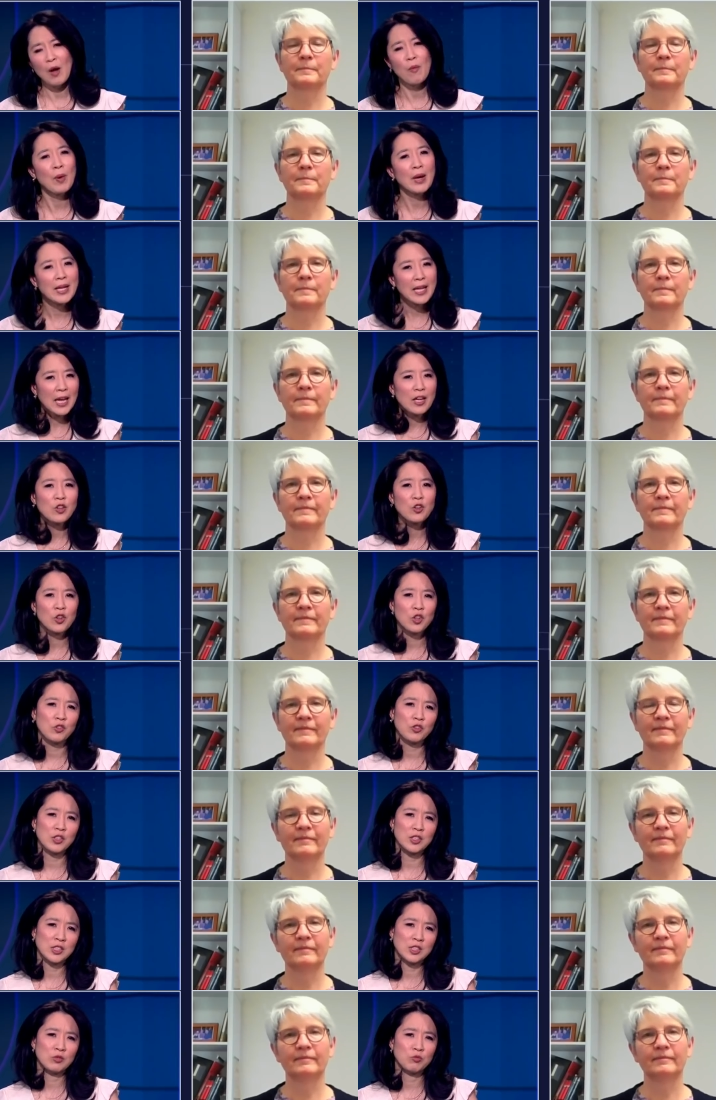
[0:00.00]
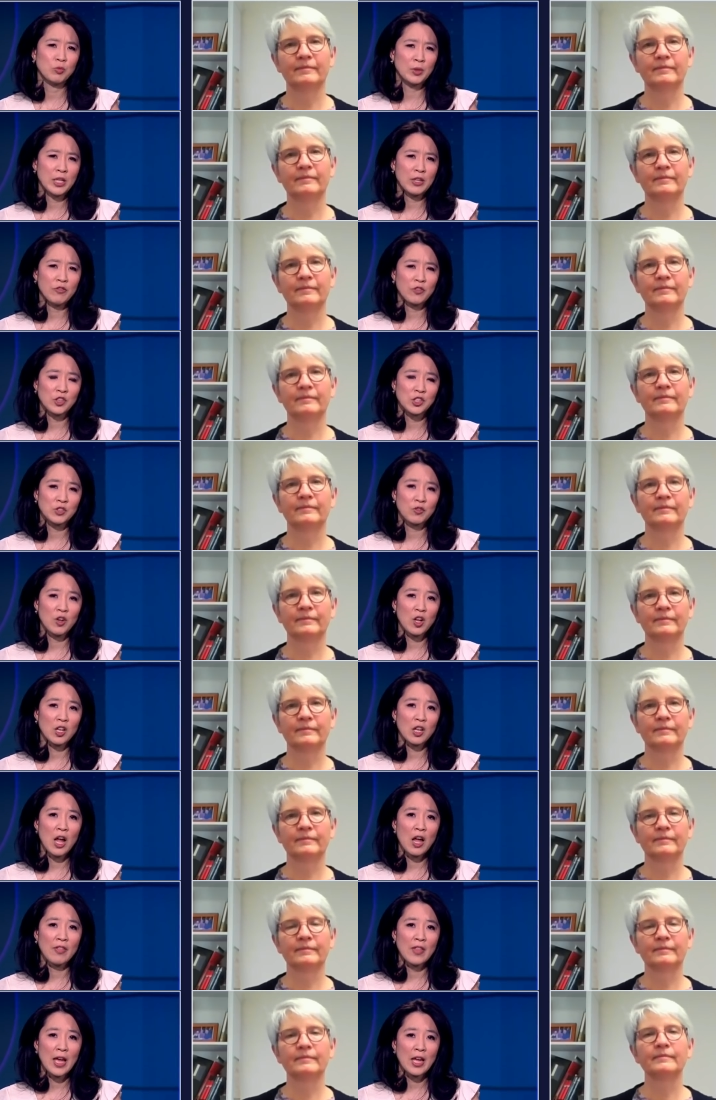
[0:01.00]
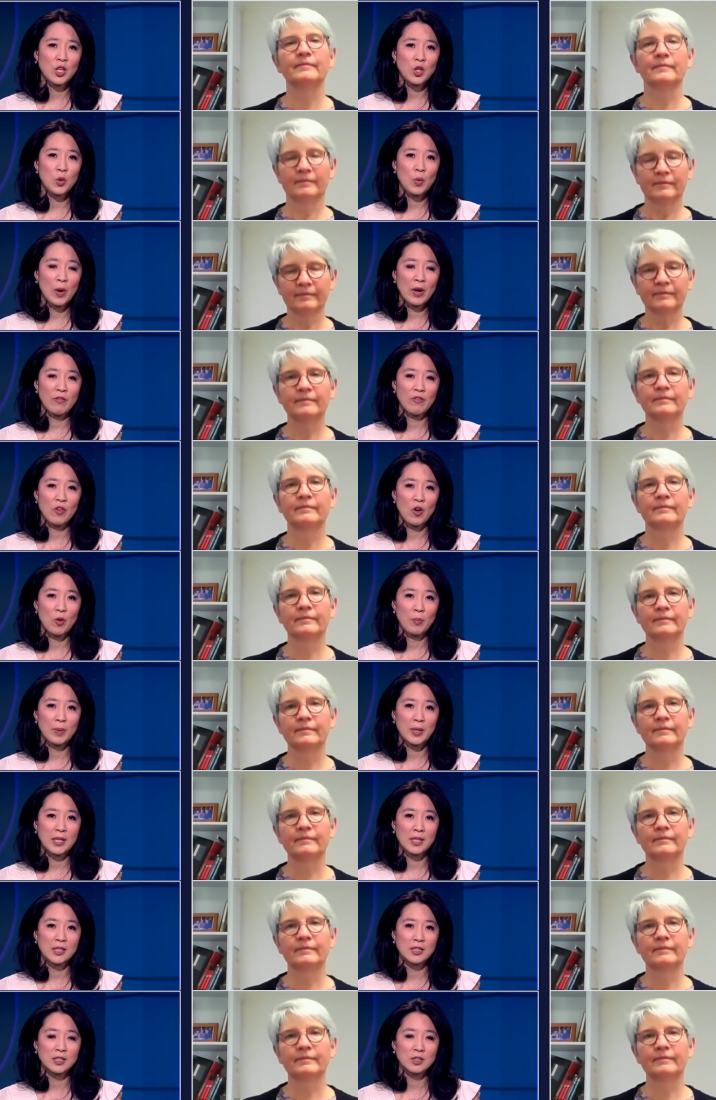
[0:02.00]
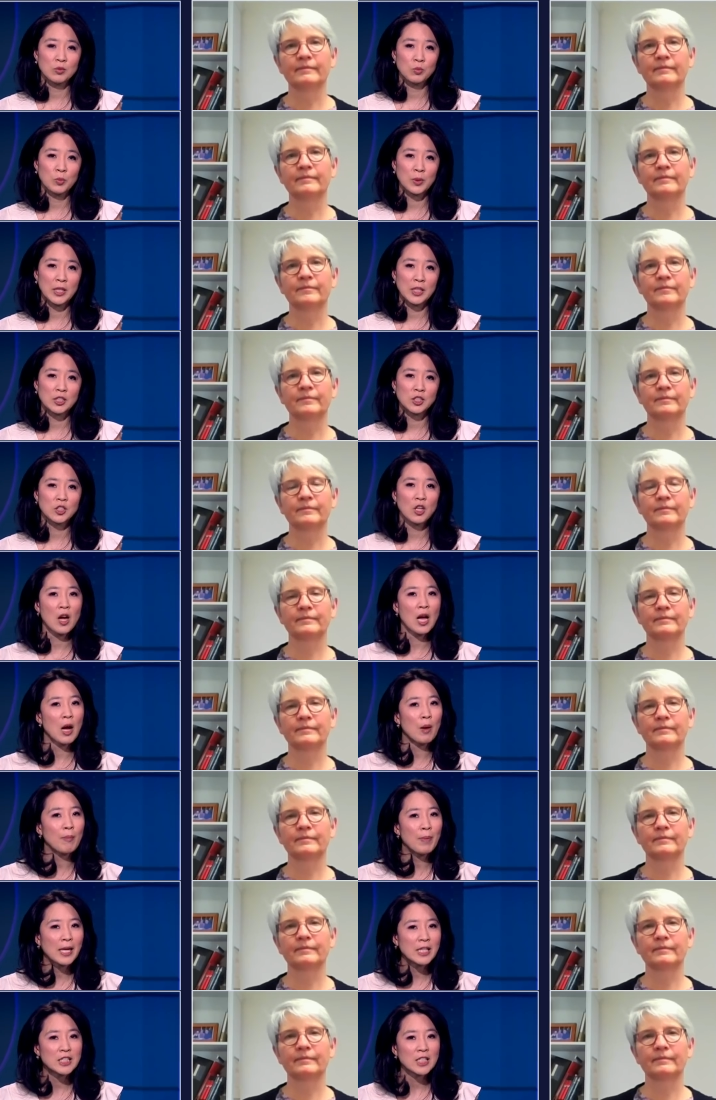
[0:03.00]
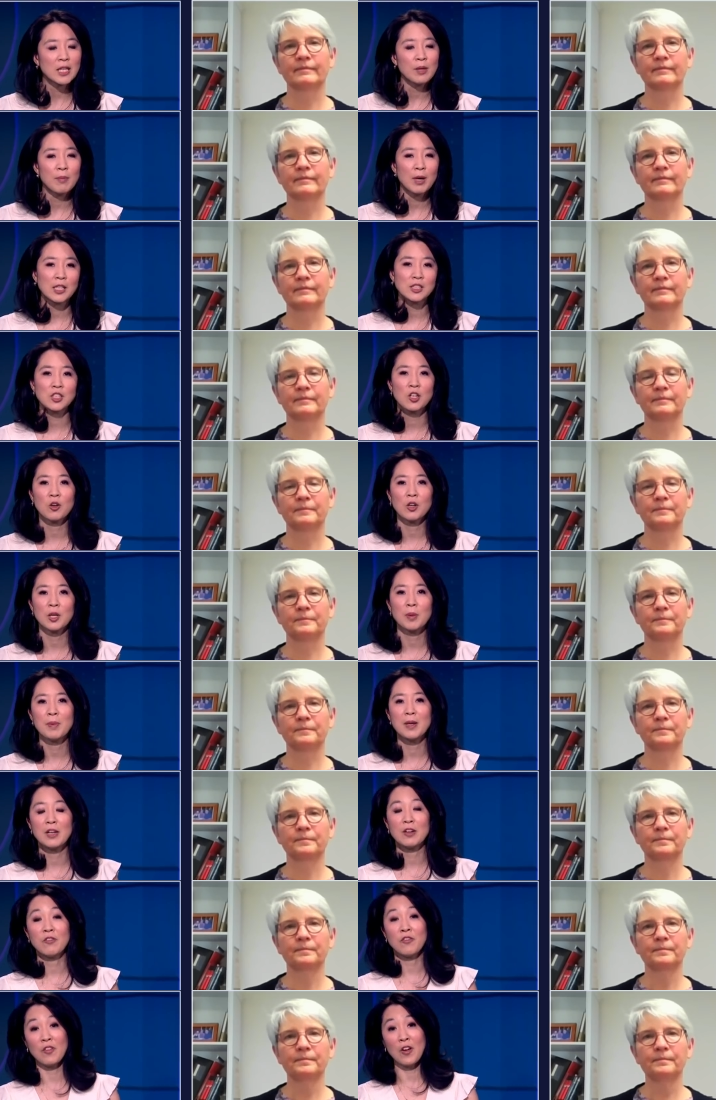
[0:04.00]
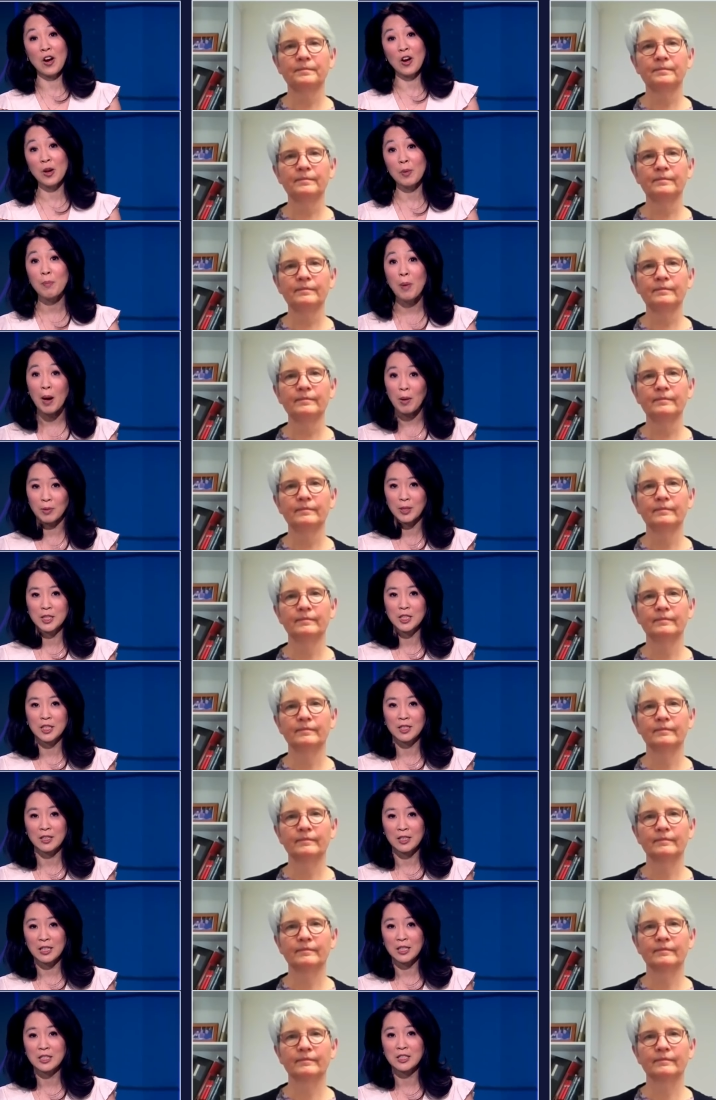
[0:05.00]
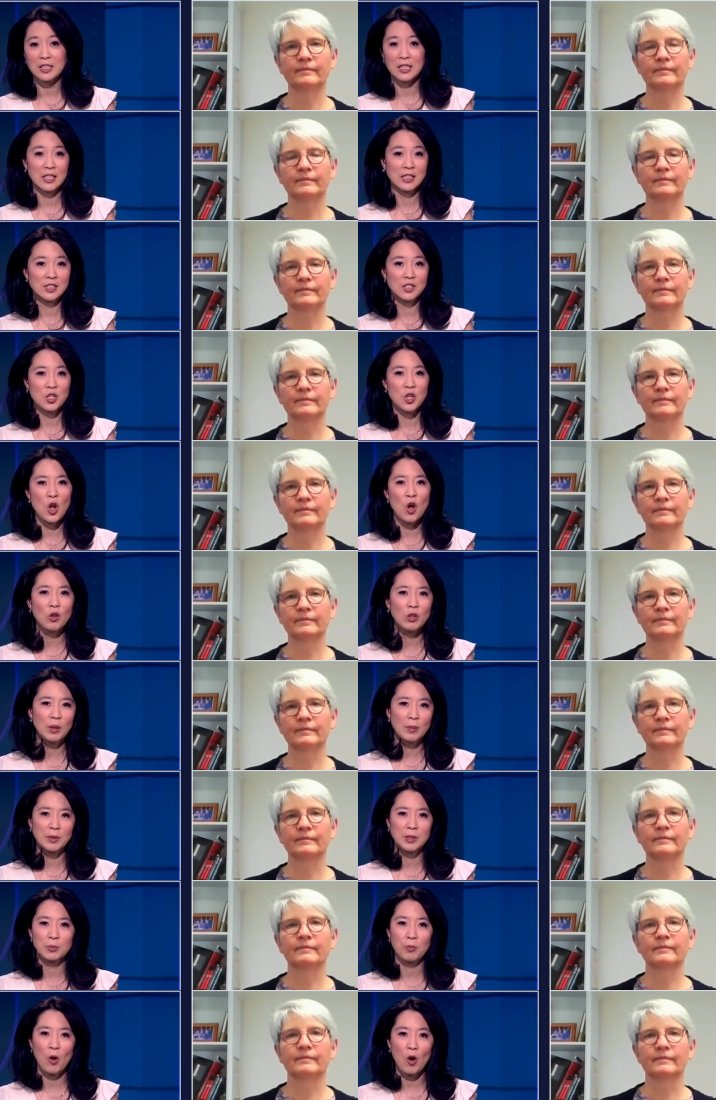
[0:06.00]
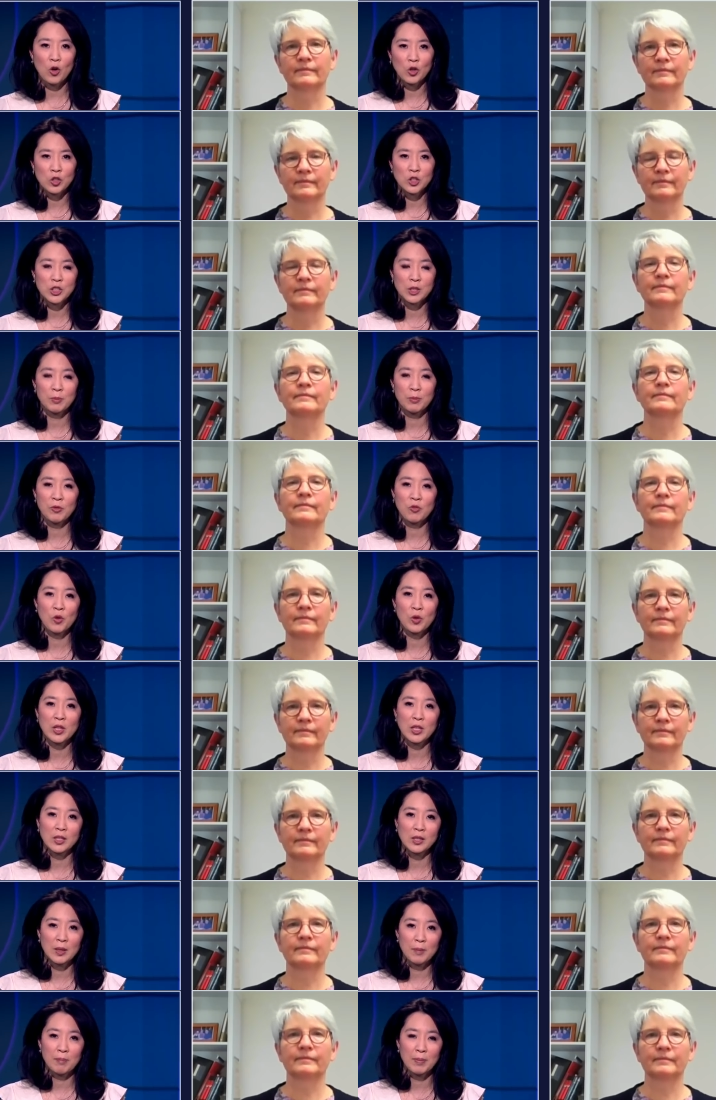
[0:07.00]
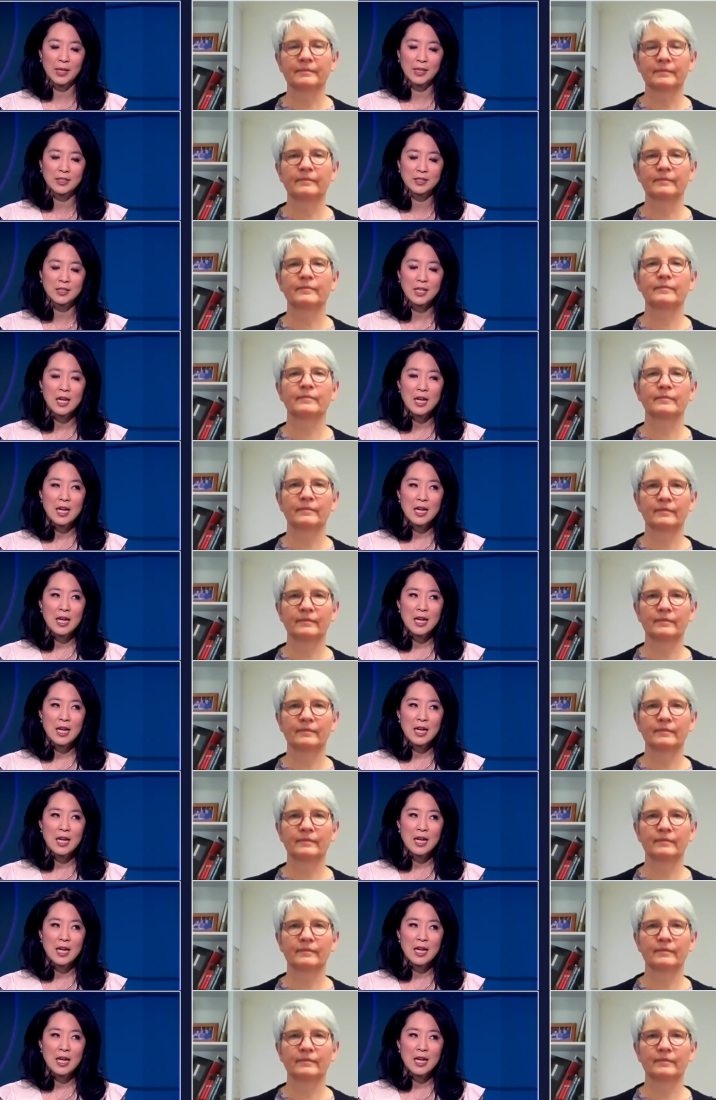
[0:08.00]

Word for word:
Speaker 1: I want to get your read, first of all, on that UN vote, because we saw how Beijing and Moscow committed very publicly to this no limits partnership before the Olympics.